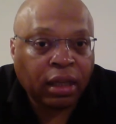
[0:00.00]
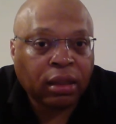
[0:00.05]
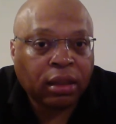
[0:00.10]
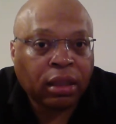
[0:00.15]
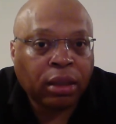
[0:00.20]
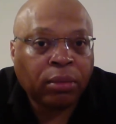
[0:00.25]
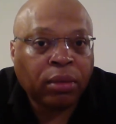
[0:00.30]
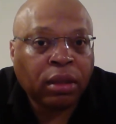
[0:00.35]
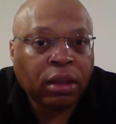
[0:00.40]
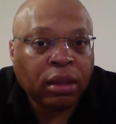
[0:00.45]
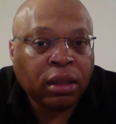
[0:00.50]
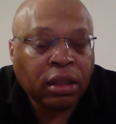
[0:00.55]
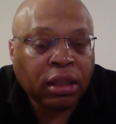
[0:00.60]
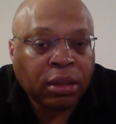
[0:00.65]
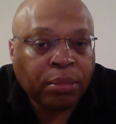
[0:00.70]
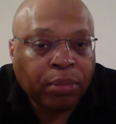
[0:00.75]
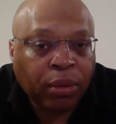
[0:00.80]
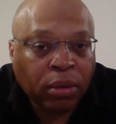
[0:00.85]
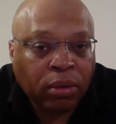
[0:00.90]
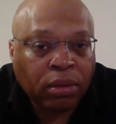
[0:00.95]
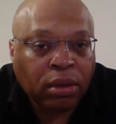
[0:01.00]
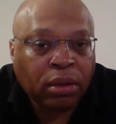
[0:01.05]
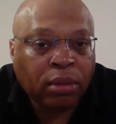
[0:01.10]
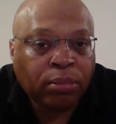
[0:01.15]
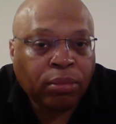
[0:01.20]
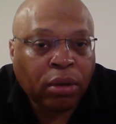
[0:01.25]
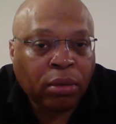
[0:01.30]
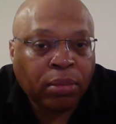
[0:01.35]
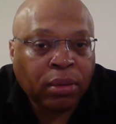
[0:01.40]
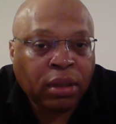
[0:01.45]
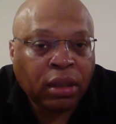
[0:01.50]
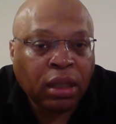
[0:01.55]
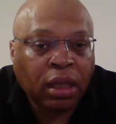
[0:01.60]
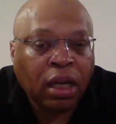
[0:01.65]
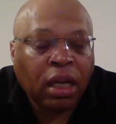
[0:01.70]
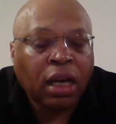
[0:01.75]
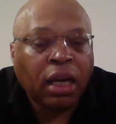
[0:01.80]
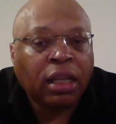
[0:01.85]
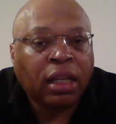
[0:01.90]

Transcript: they were going to dispose of the property.